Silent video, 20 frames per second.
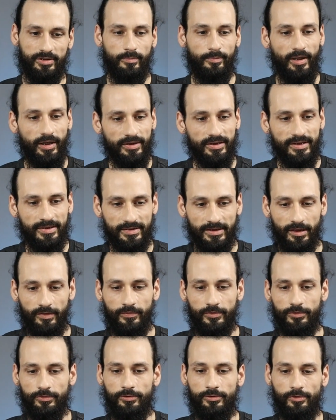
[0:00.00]
The box
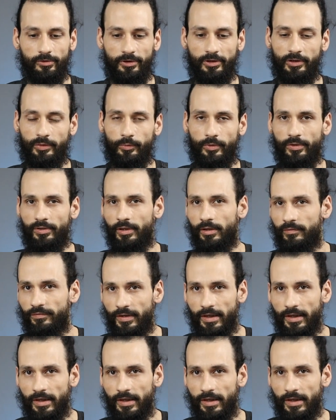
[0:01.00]
itself is usually only worth like